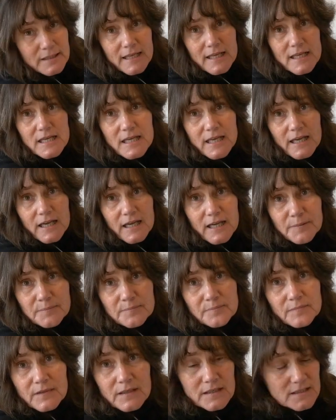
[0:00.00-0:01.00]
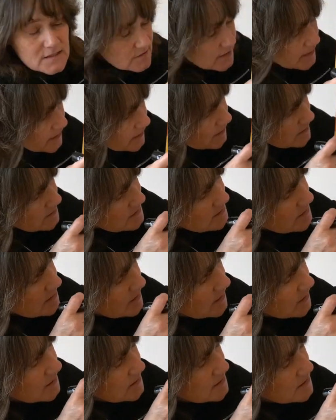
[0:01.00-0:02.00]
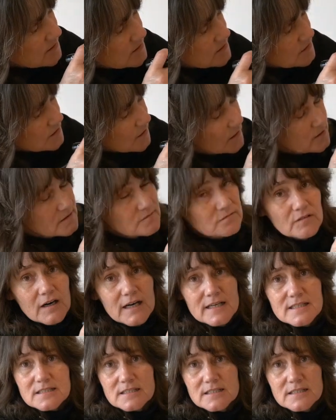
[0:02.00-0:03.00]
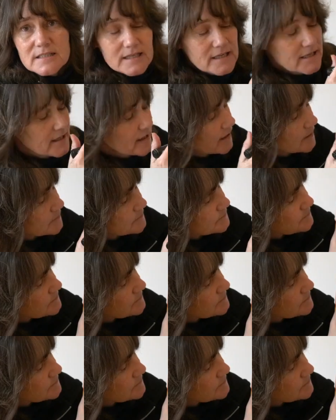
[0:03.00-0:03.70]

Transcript: here. So I'm going to start writing here.